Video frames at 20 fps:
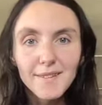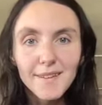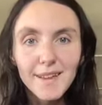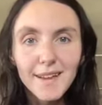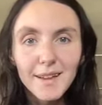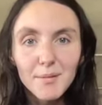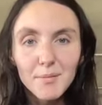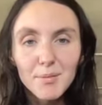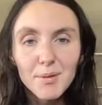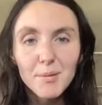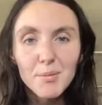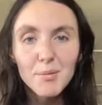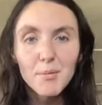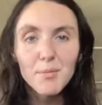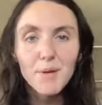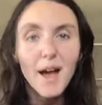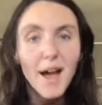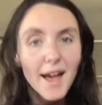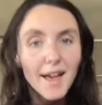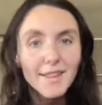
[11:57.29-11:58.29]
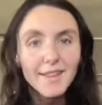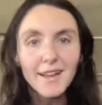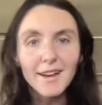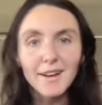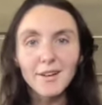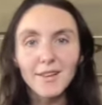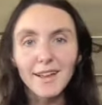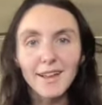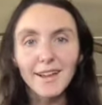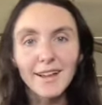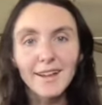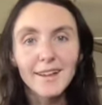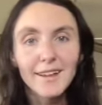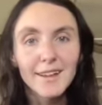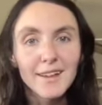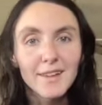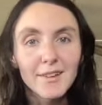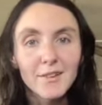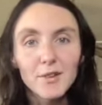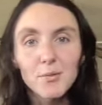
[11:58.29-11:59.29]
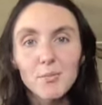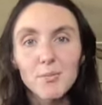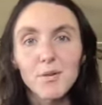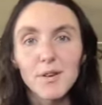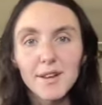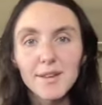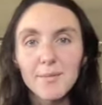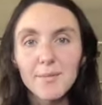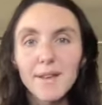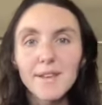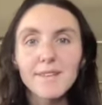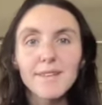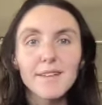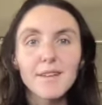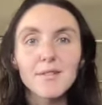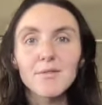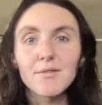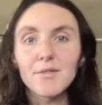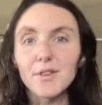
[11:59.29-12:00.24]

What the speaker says: that people buy that are like super expensive.